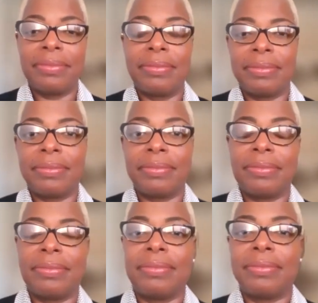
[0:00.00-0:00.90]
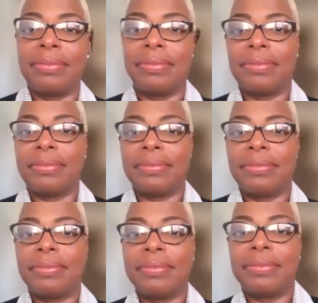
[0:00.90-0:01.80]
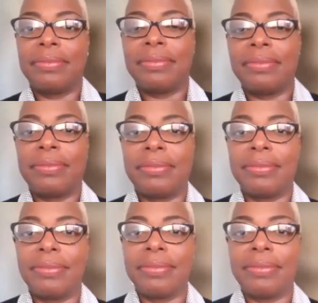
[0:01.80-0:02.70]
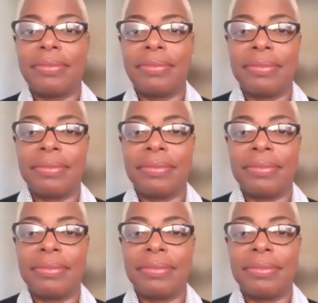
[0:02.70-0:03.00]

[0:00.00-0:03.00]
[no speech]